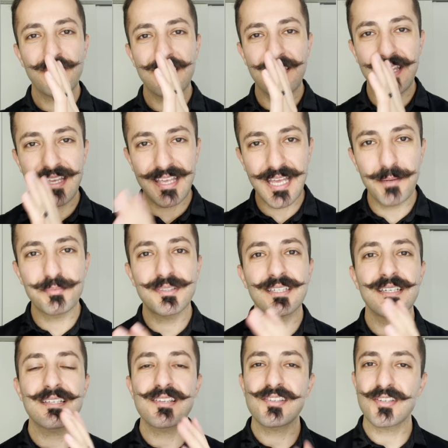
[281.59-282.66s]
They kept
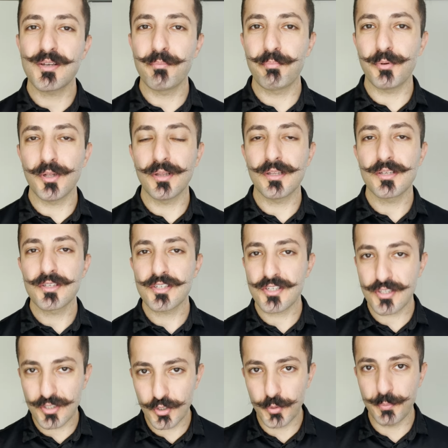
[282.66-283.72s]
it simple,
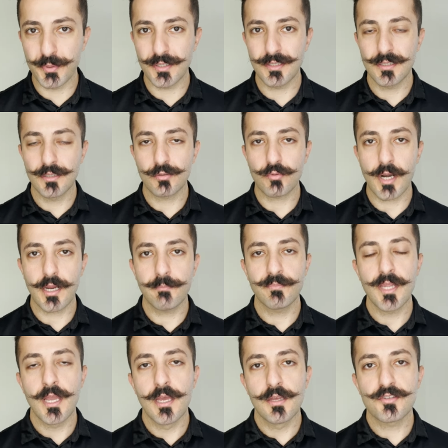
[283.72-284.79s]
stupid, right?